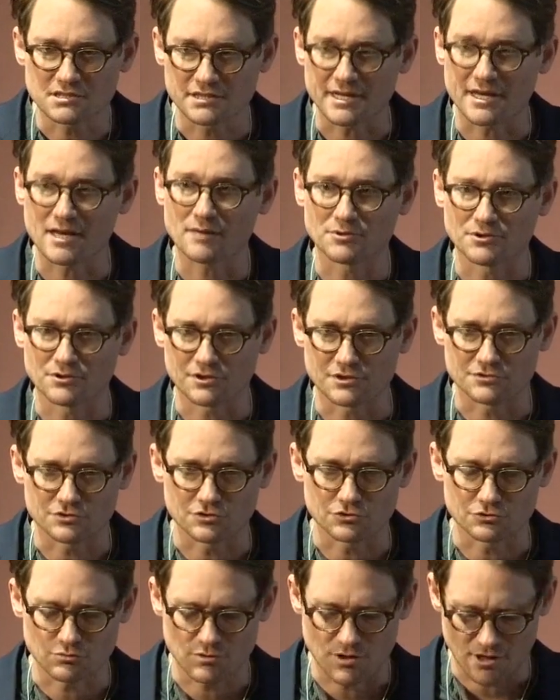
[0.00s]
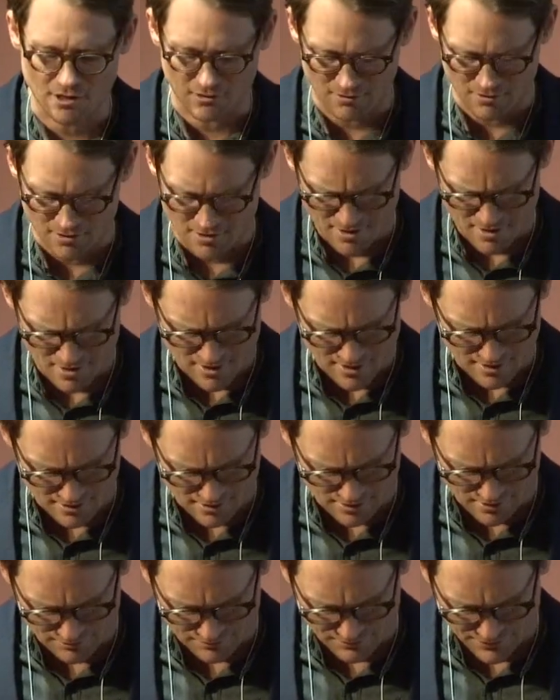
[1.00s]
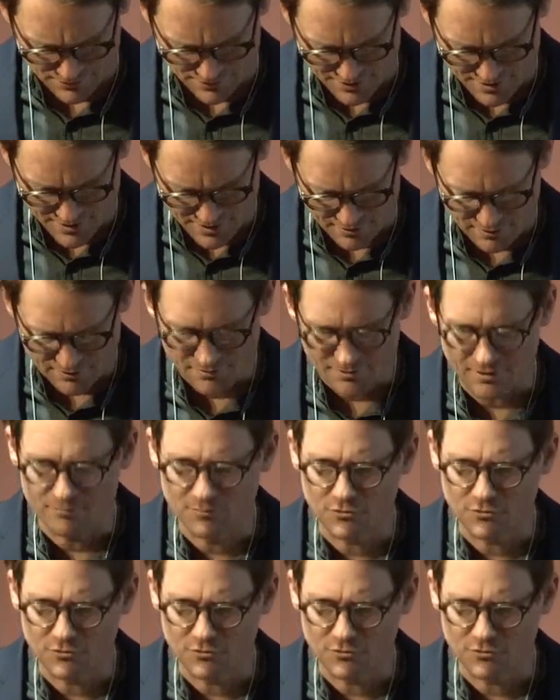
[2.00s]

cannabinoids as well that